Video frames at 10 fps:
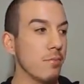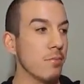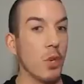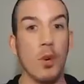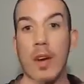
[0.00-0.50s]

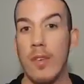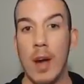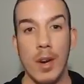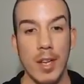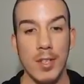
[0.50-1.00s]
whoever
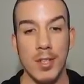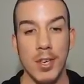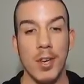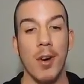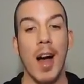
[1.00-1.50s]
I run
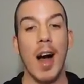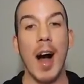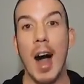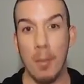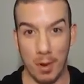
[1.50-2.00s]
into,
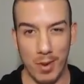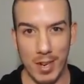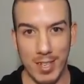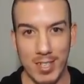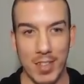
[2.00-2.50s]
I'm gonna
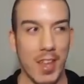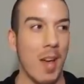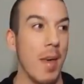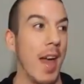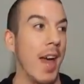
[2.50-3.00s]
run into
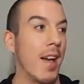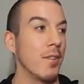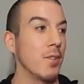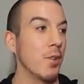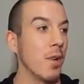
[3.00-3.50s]
them,
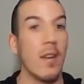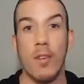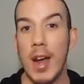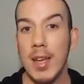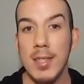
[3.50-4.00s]
and
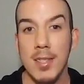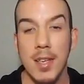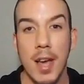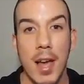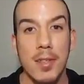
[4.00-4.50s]
whoever I
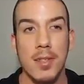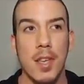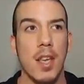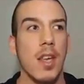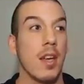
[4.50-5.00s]
see, I
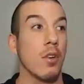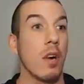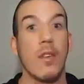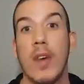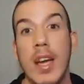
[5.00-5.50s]
see, and whoever I